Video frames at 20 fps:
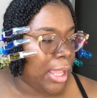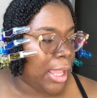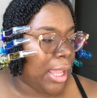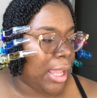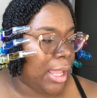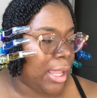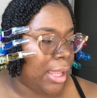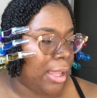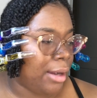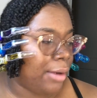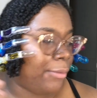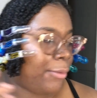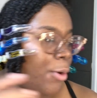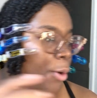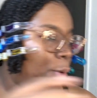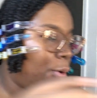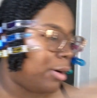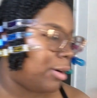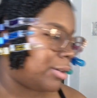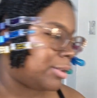And of
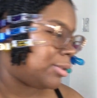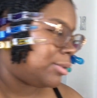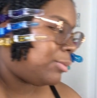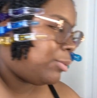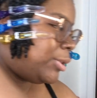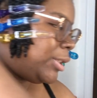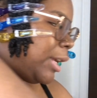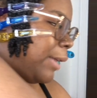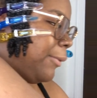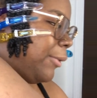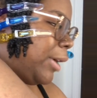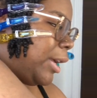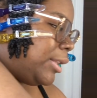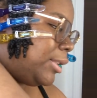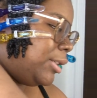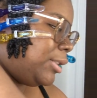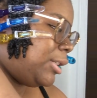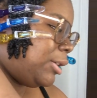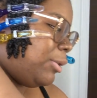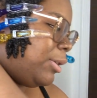course, which I forgot
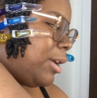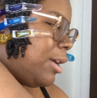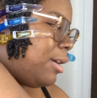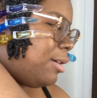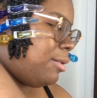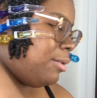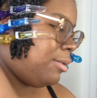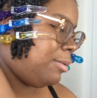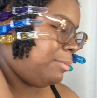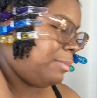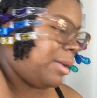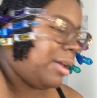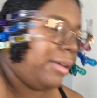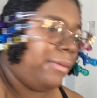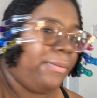to show y'all, my